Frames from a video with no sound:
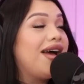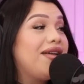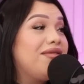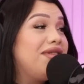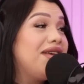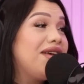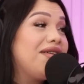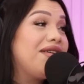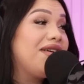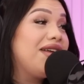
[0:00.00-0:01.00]
I don't
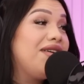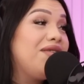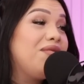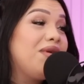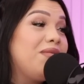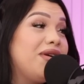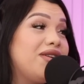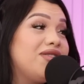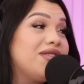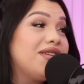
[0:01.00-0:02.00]
think you know what,
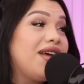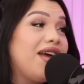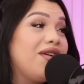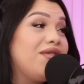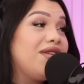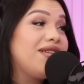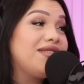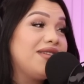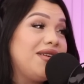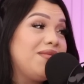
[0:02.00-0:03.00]
bitch? I could not
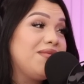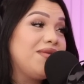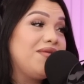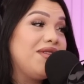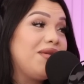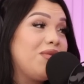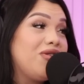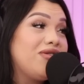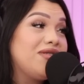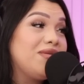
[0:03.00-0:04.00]
sleep knowing I
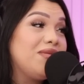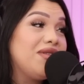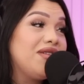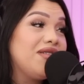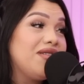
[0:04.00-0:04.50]
murdered somebody.